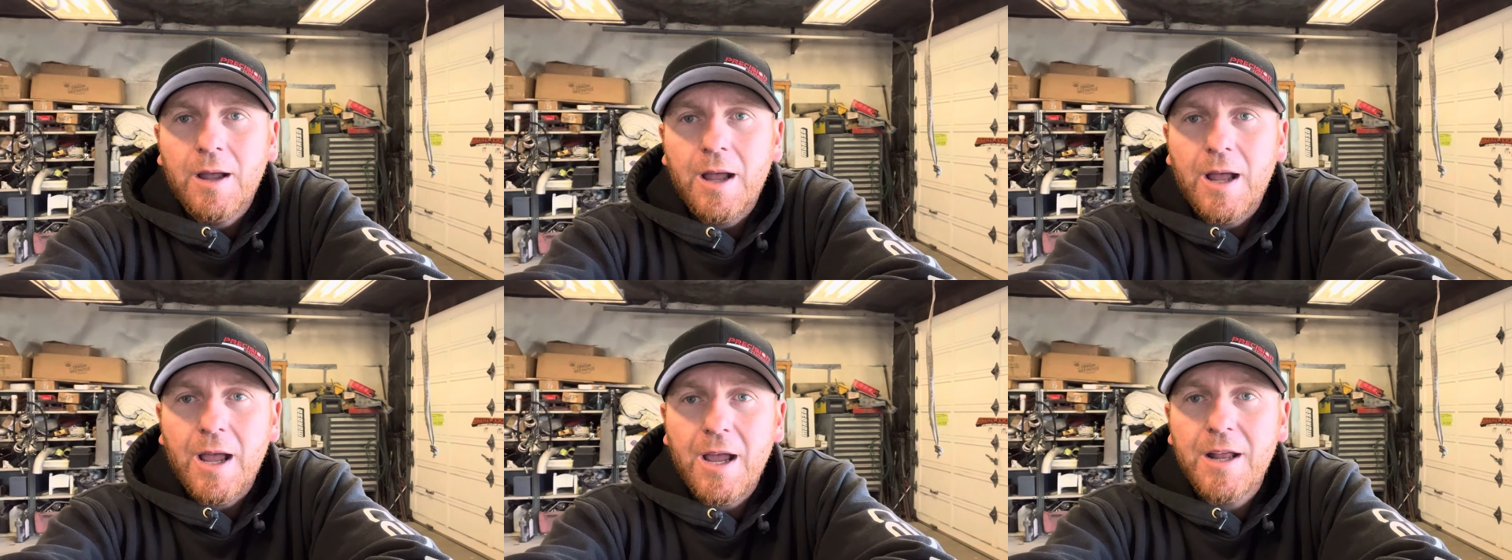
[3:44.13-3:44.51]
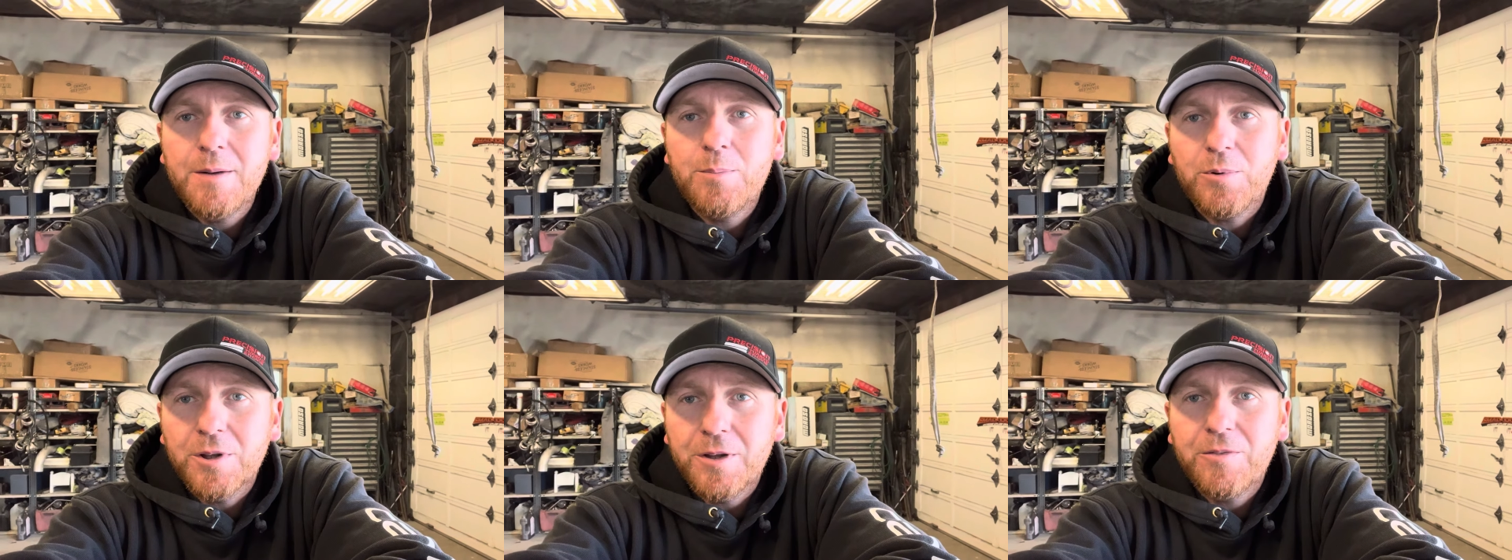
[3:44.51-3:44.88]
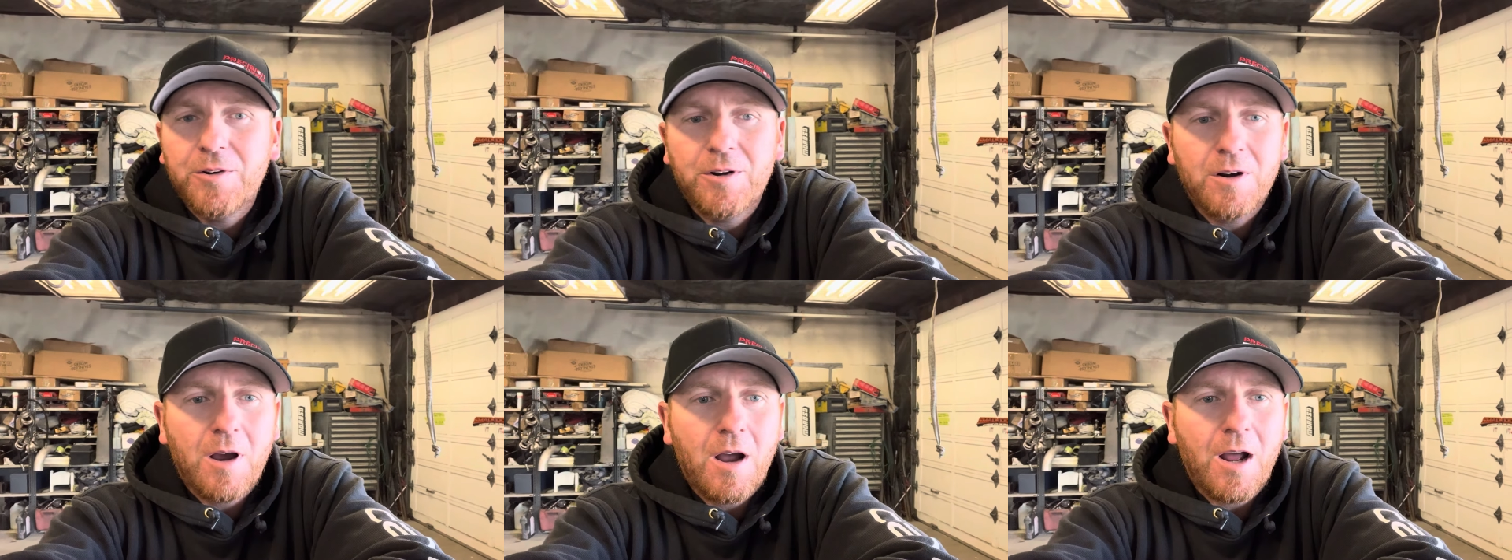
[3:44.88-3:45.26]
And believe it
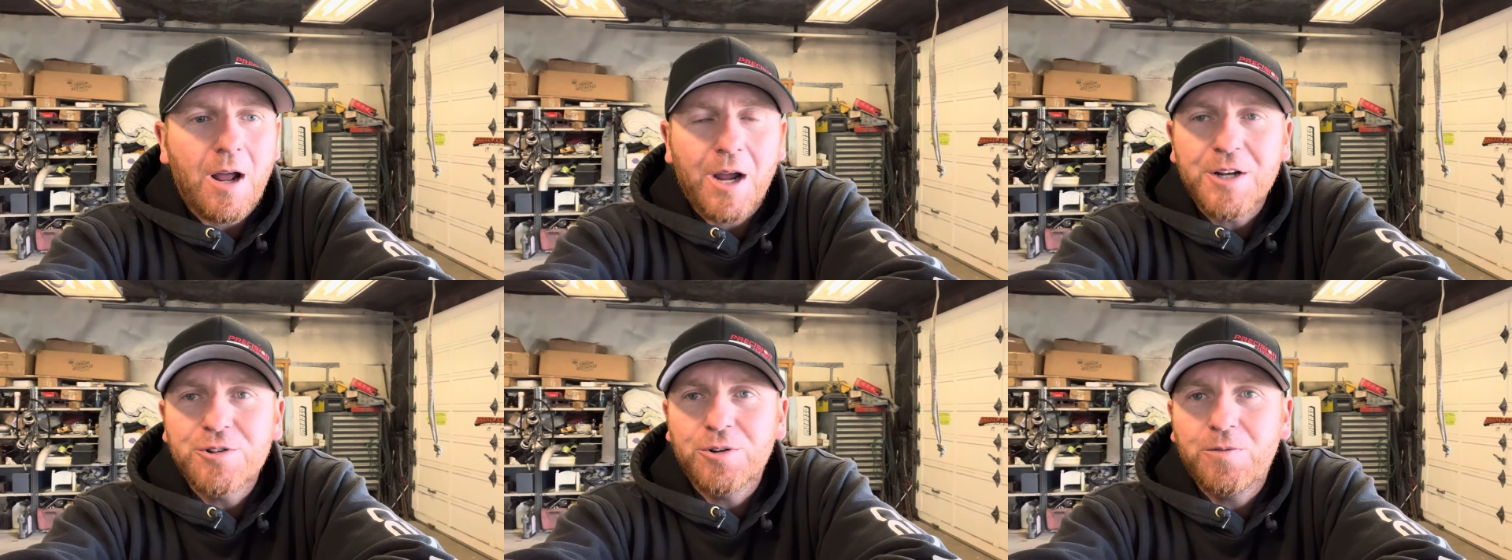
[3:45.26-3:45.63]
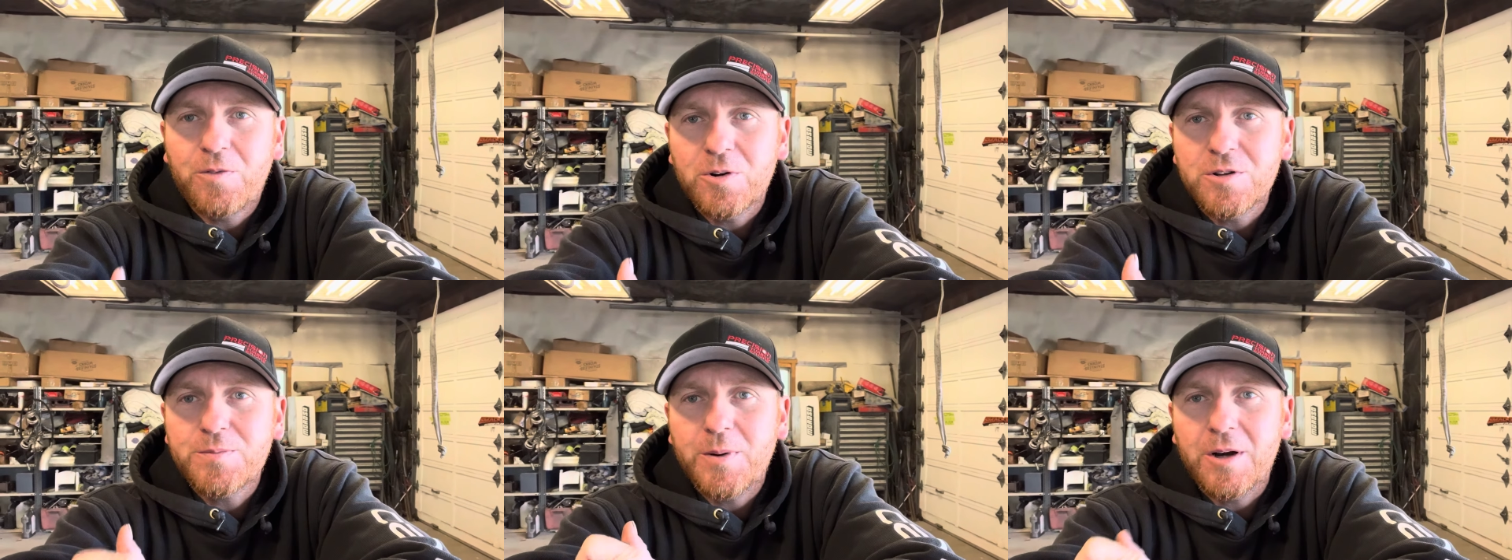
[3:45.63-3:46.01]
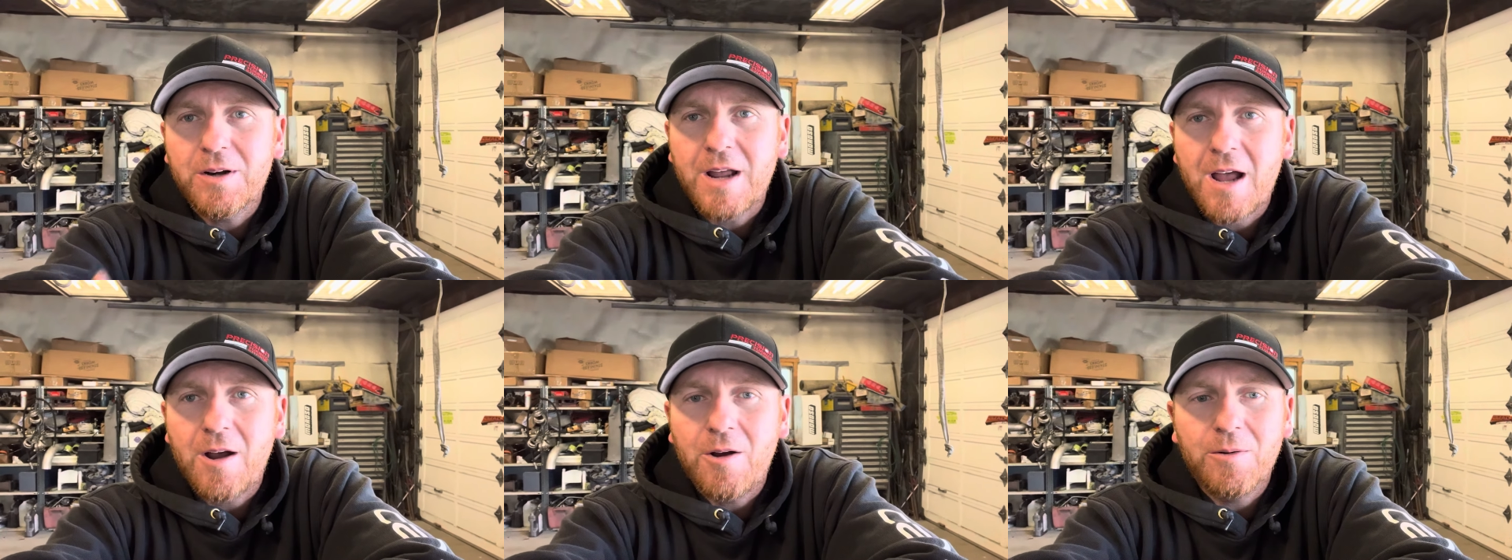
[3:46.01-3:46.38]
or not, I drew first pair
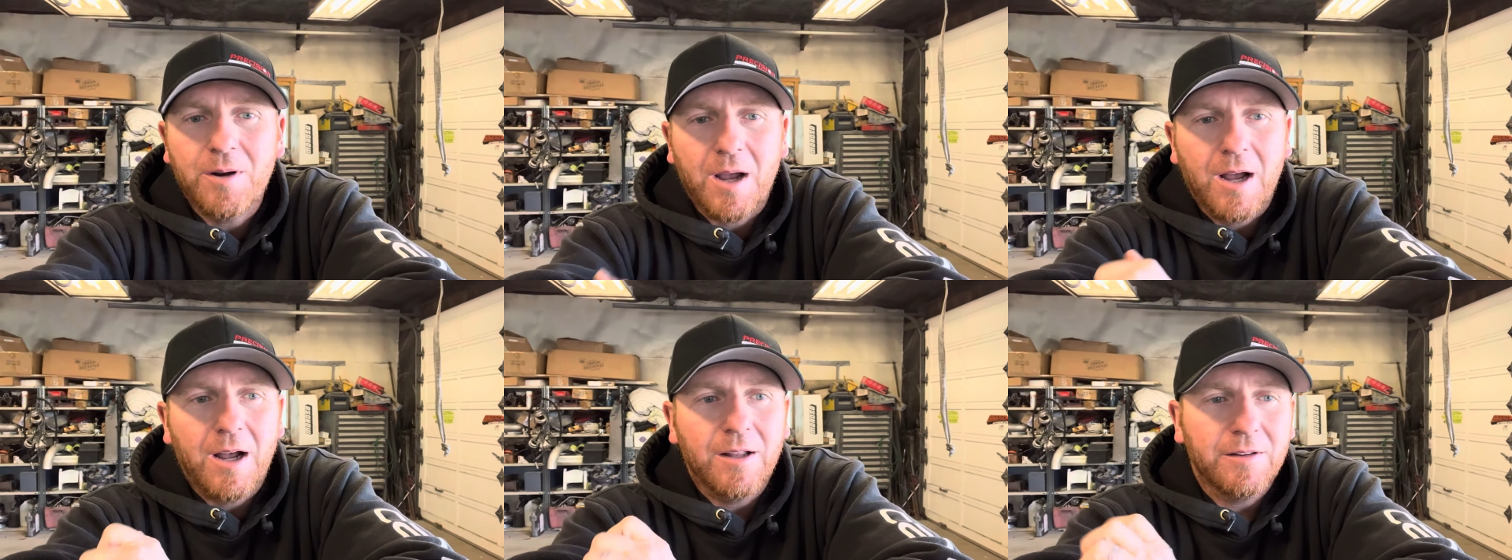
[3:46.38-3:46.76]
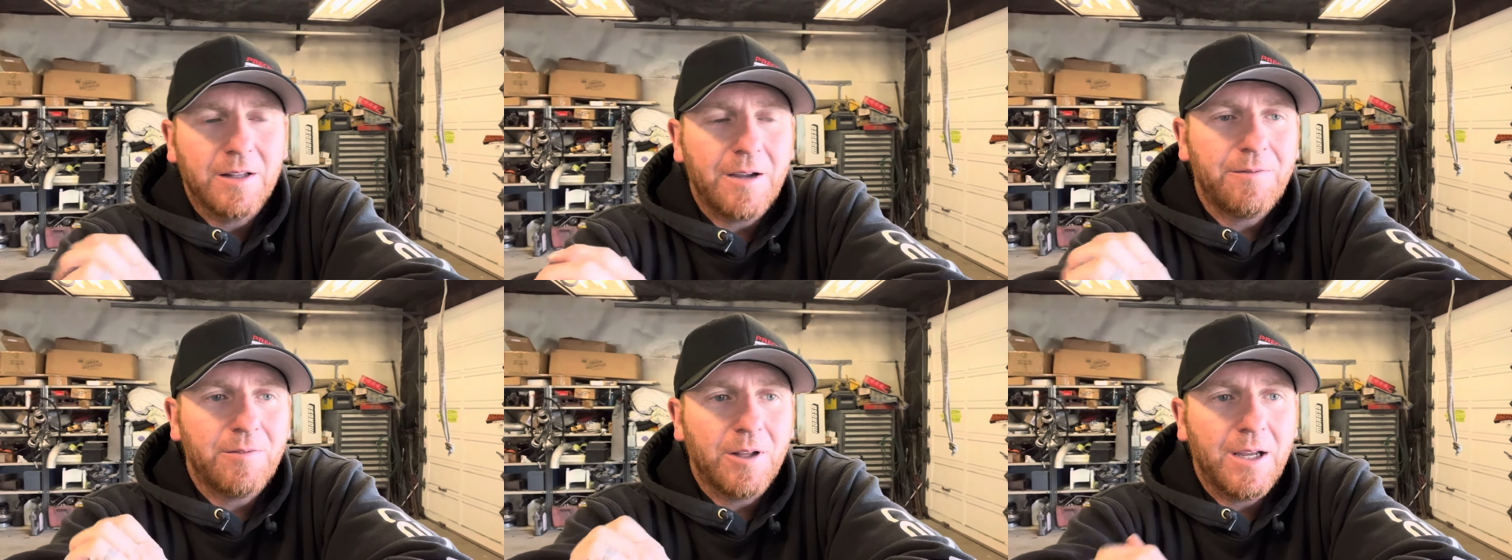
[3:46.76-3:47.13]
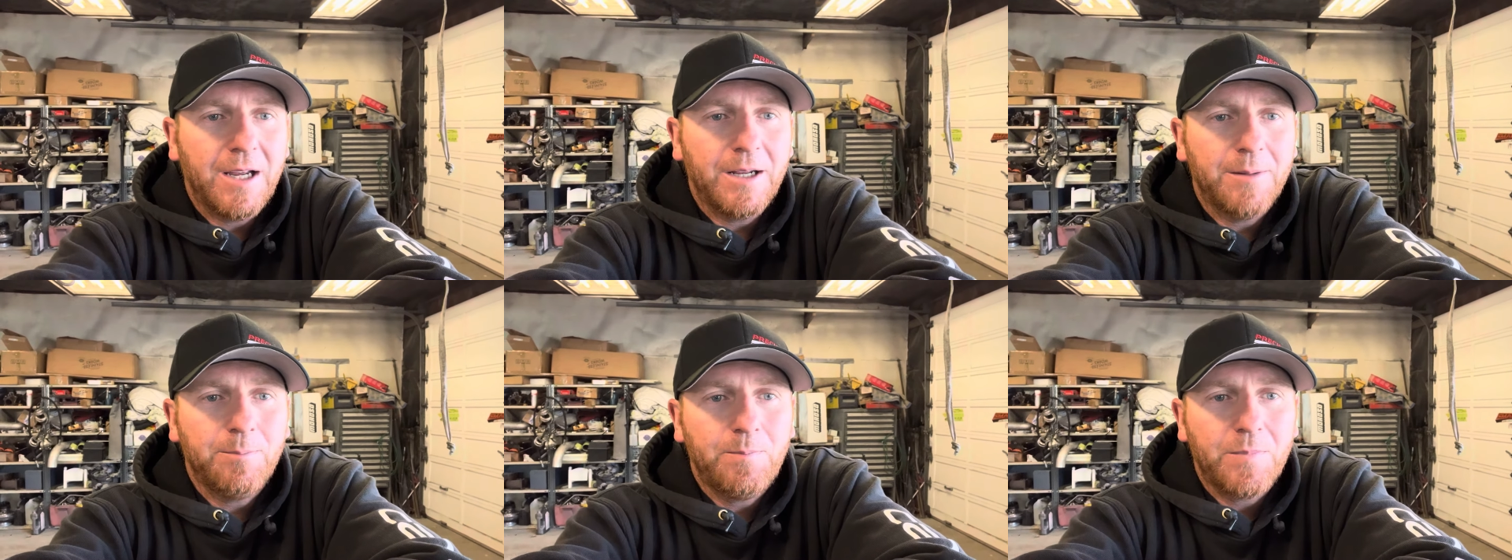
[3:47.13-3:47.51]
down, left
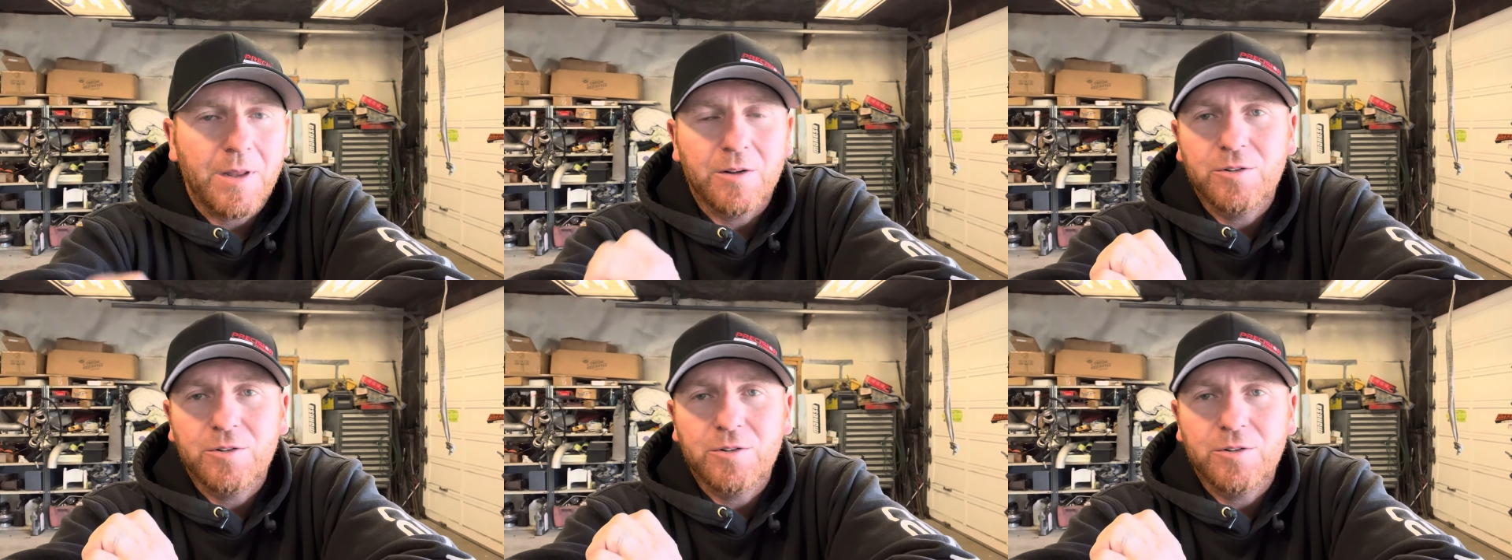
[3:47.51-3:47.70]
lane,